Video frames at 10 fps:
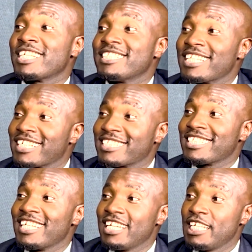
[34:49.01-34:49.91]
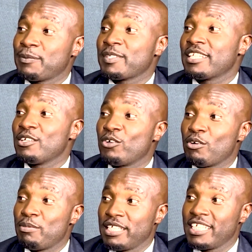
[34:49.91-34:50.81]
transact, True. especially
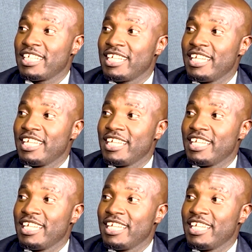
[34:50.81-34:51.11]
globally.